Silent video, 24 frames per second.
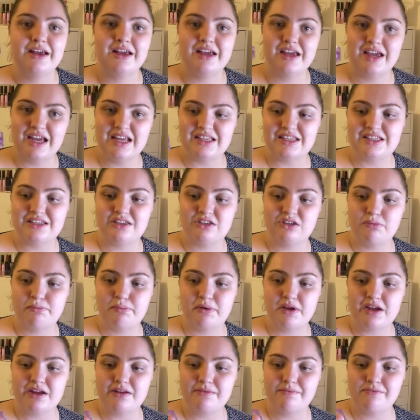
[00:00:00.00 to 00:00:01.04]
it's a
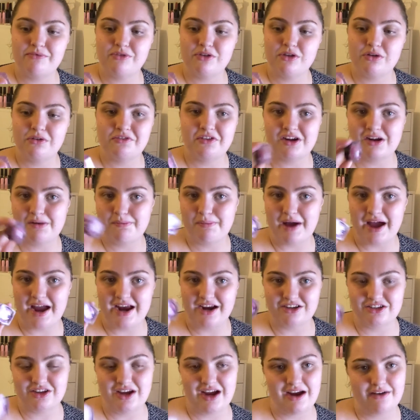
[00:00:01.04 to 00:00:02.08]
bit of like a pain,
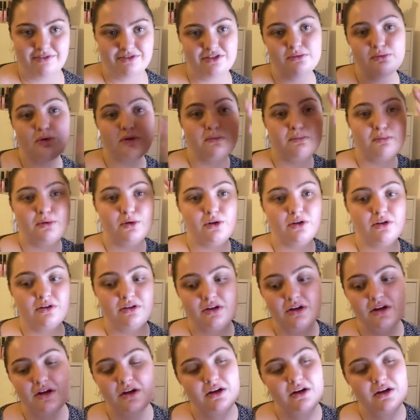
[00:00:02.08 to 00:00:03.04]
because I have to sort of put